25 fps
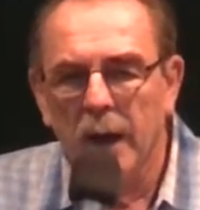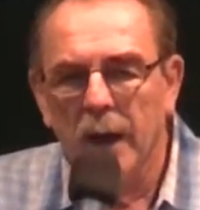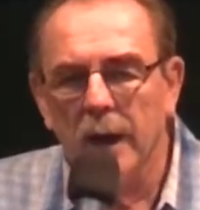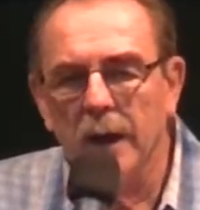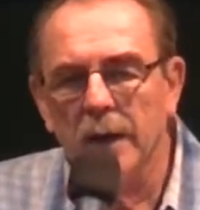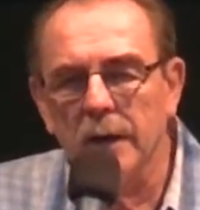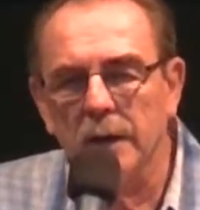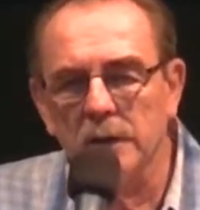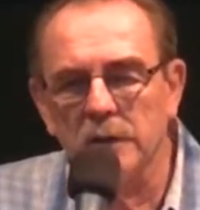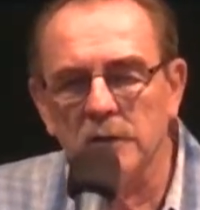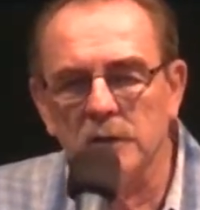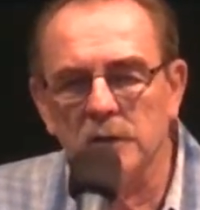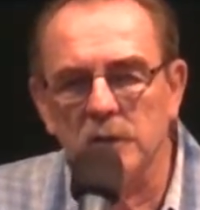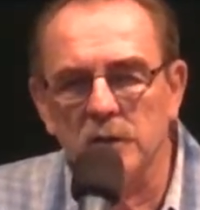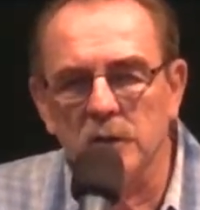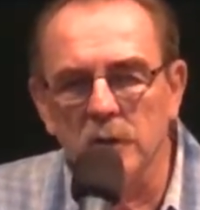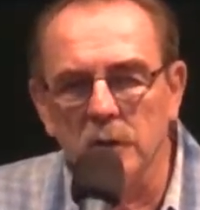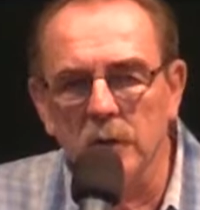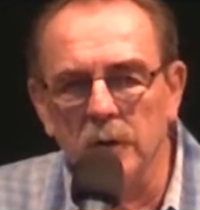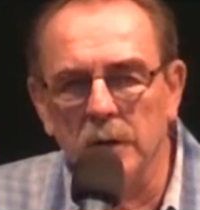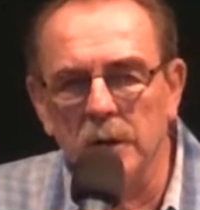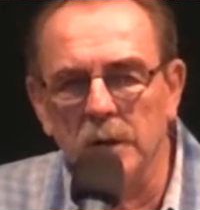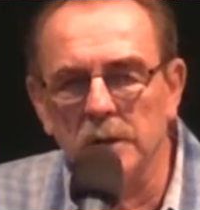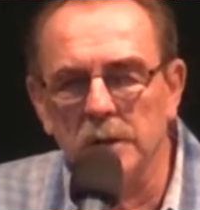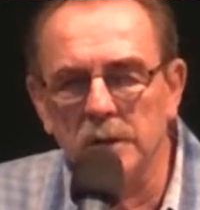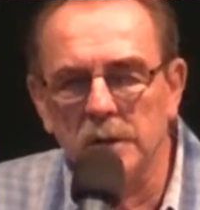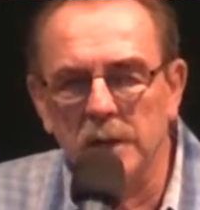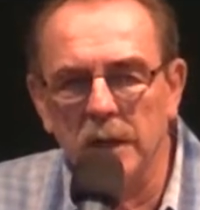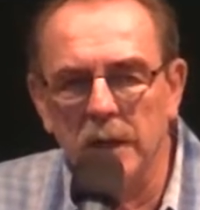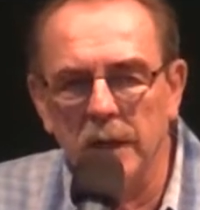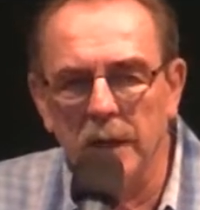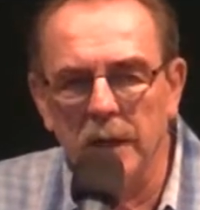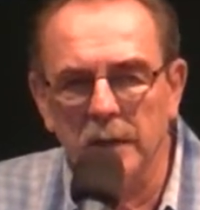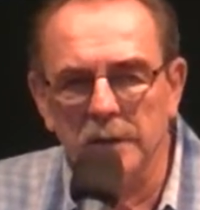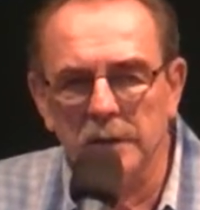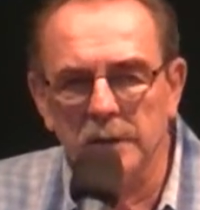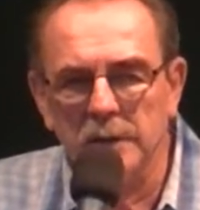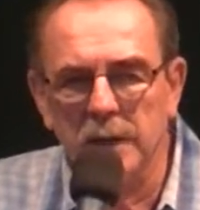and as soon as
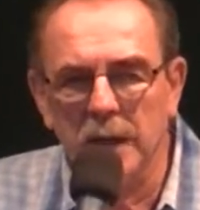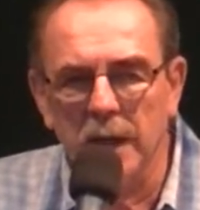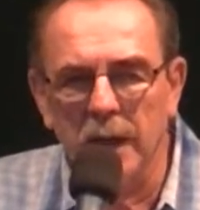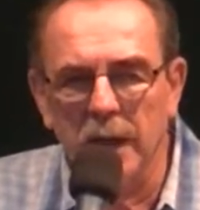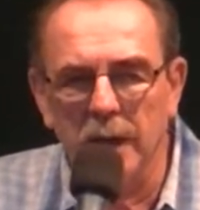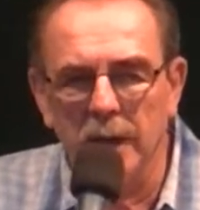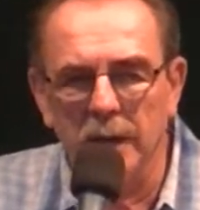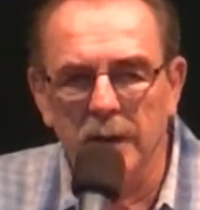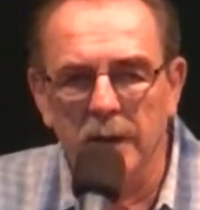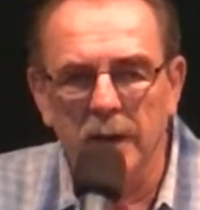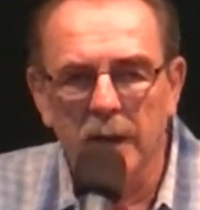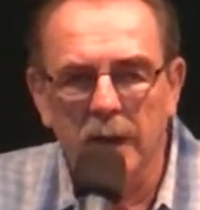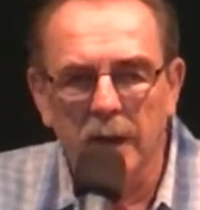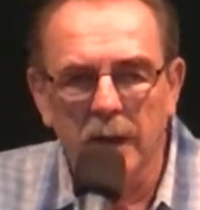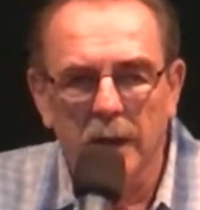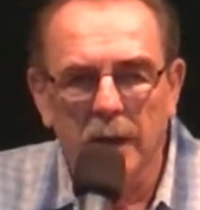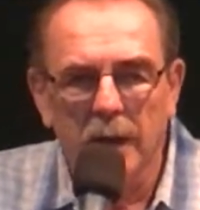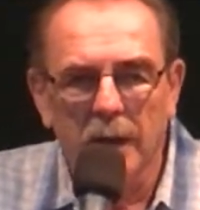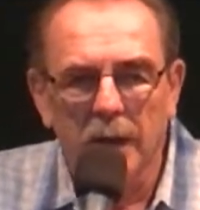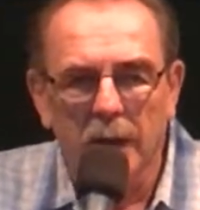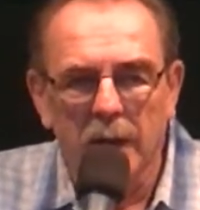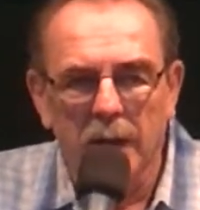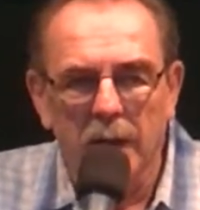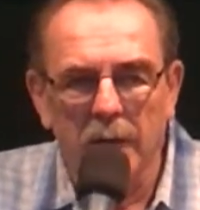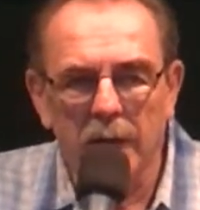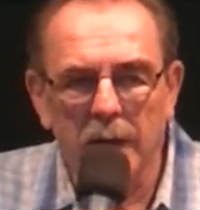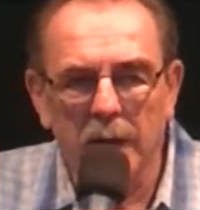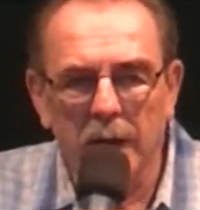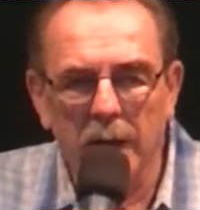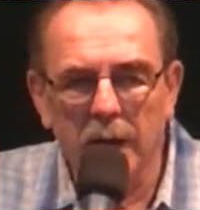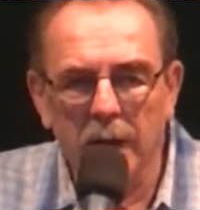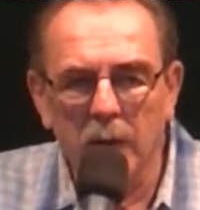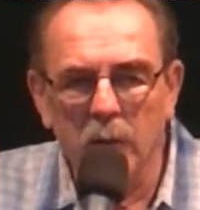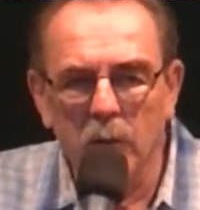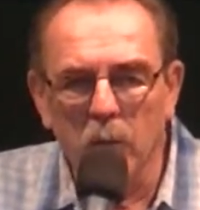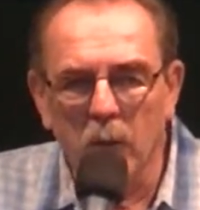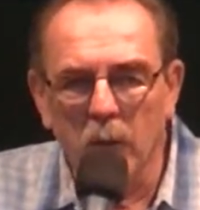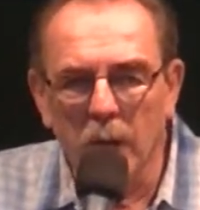he said that
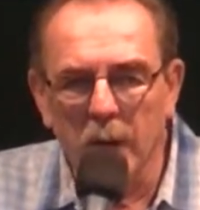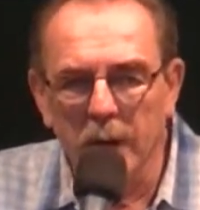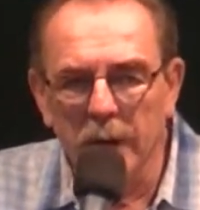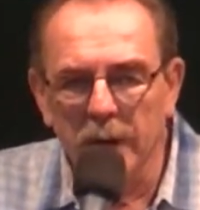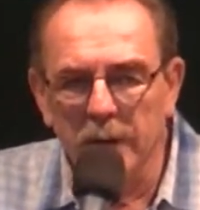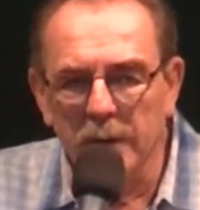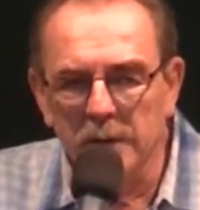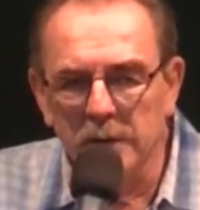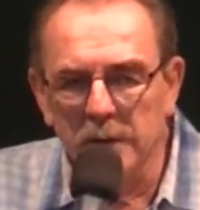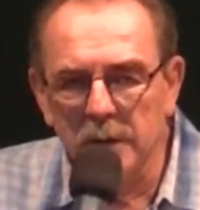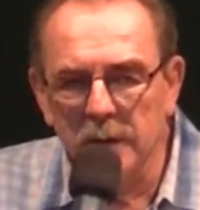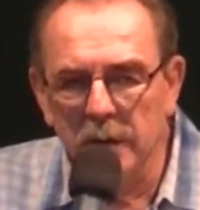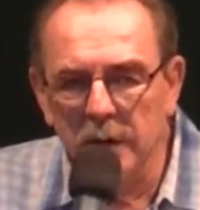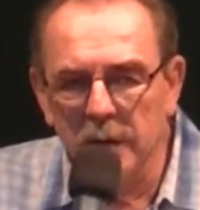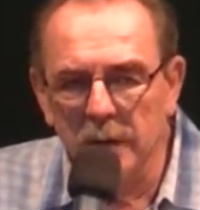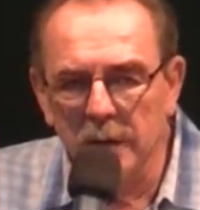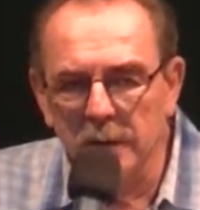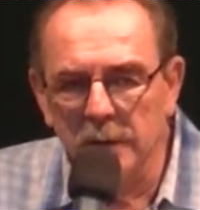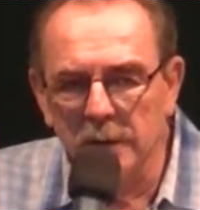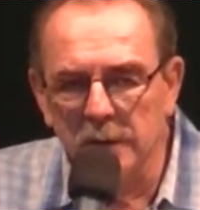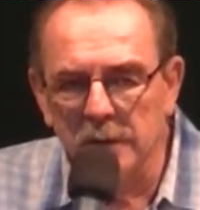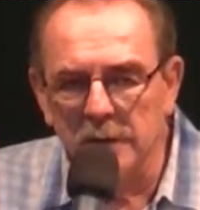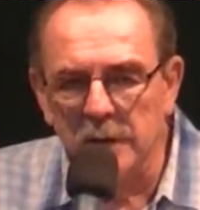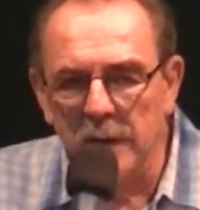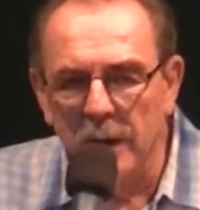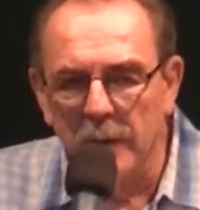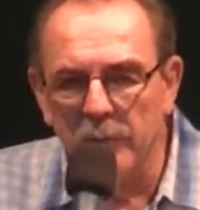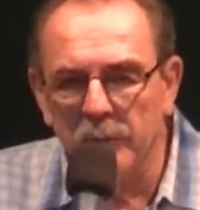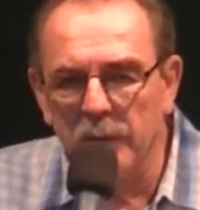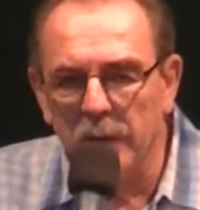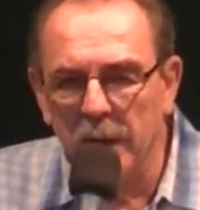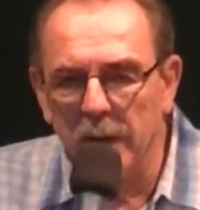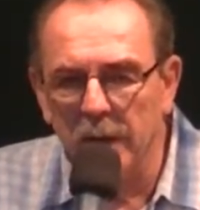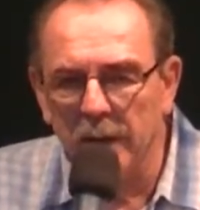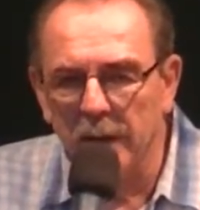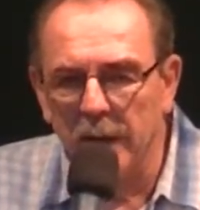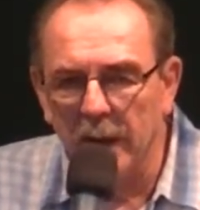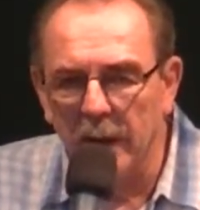he wanted
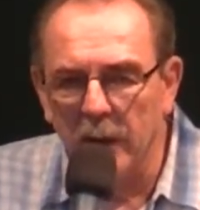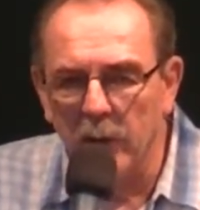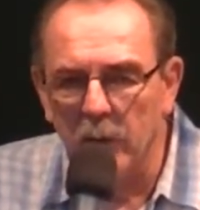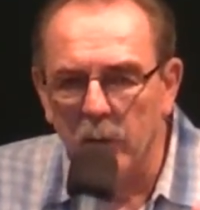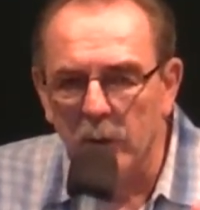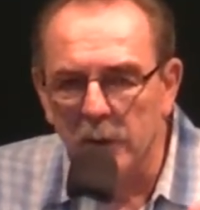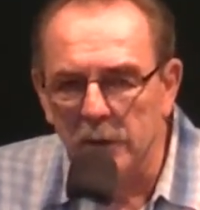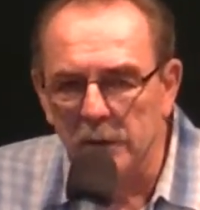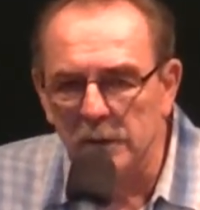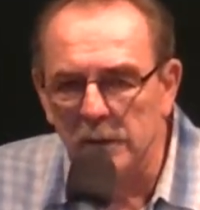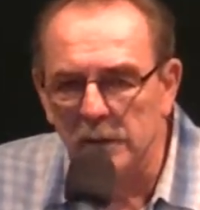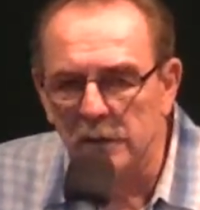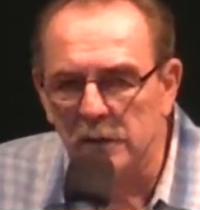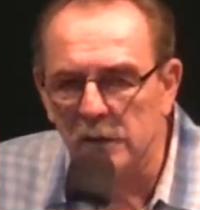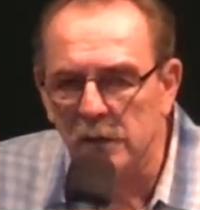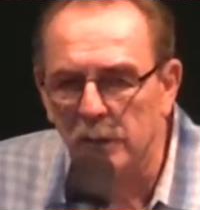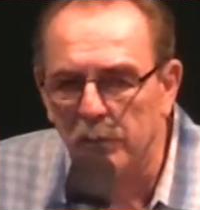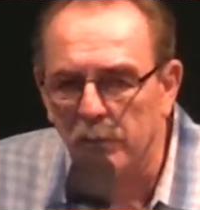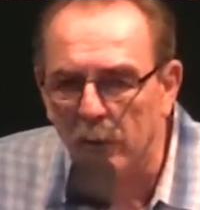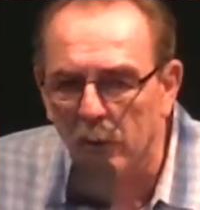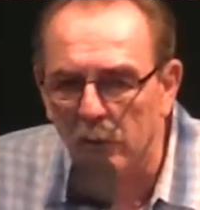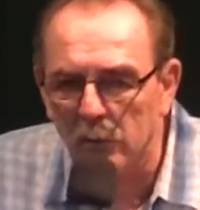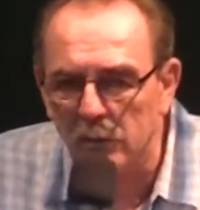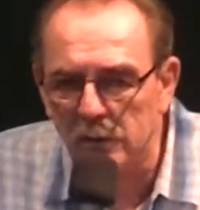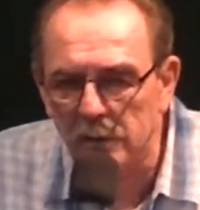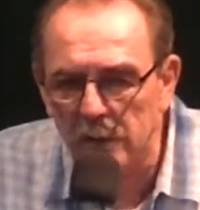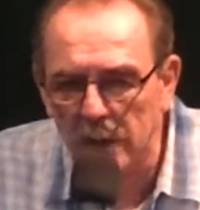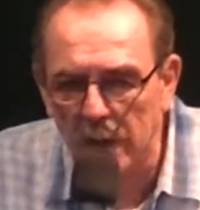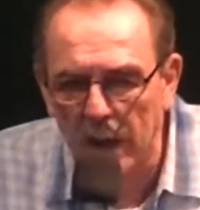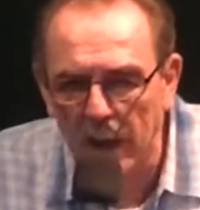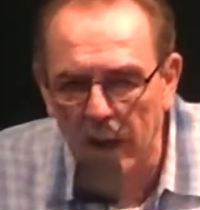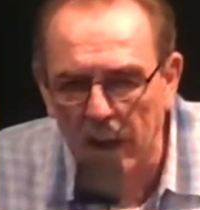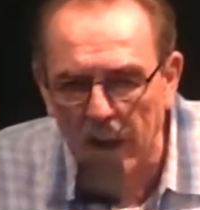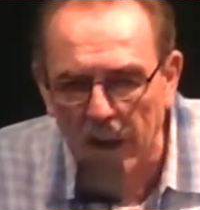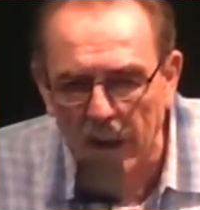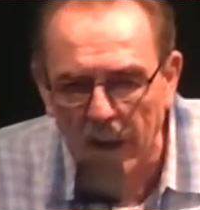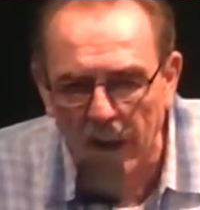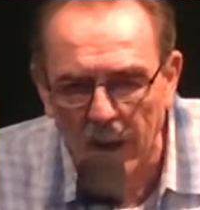something that he wasn't supposed to
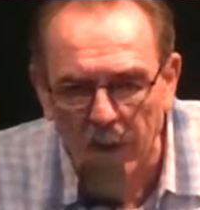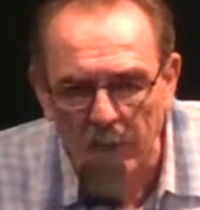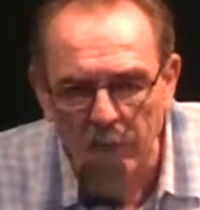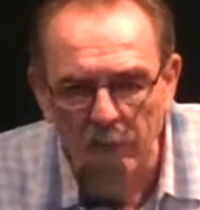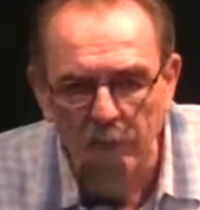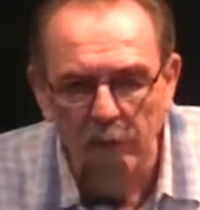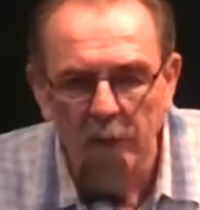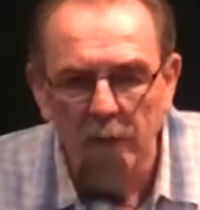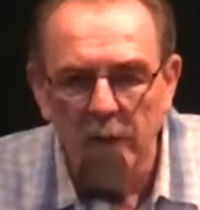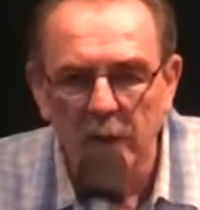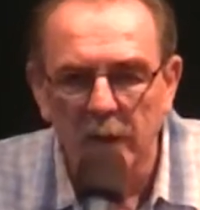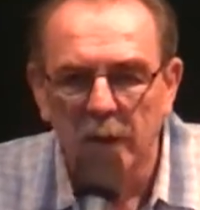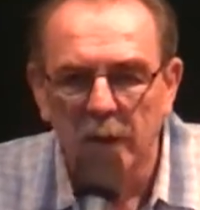have,